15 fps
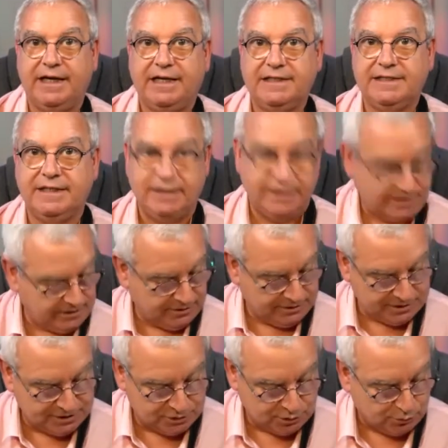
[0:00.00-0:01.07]
I said, "You know,
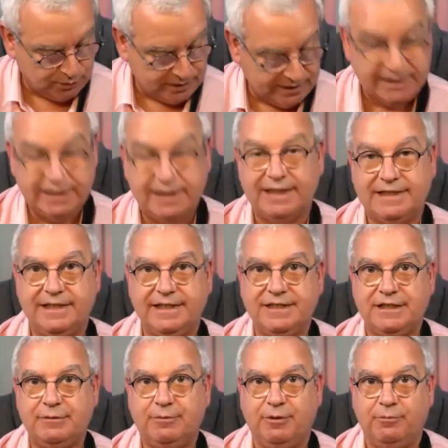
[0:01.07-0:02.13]
this is a really nice
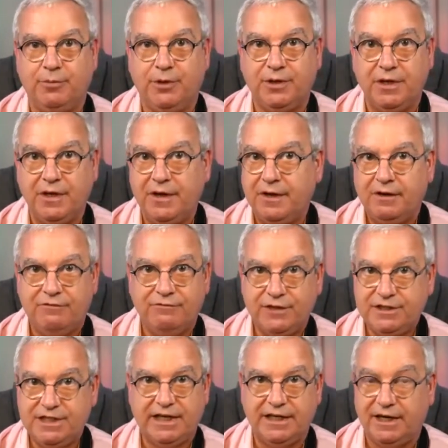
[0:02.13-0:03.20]
instrument, but
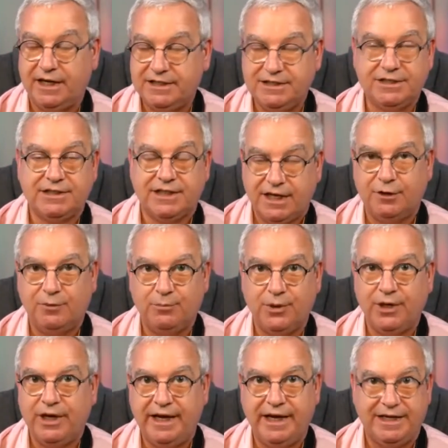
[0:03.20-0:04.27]
but tenor, I just cannot
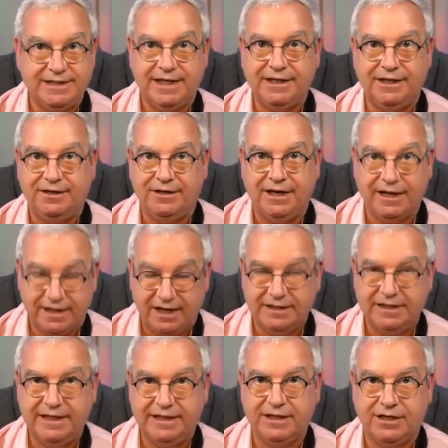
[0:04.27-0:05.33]
play a tenor. I, I
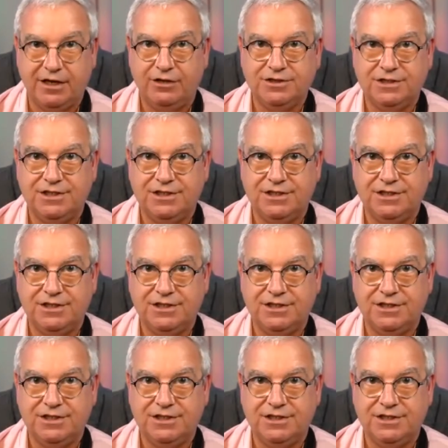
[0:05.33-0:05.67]
need a concert.